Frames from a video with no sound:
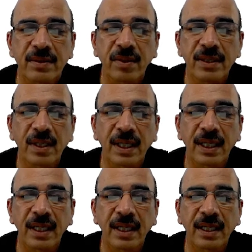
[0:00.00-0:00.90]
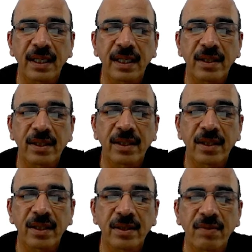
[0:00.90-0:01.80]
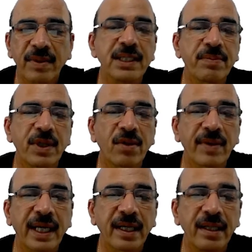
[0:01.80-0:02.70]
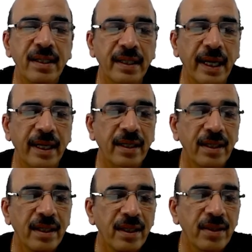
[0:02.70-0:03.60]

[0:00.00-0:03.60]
okay, slower will be the speed of light in that.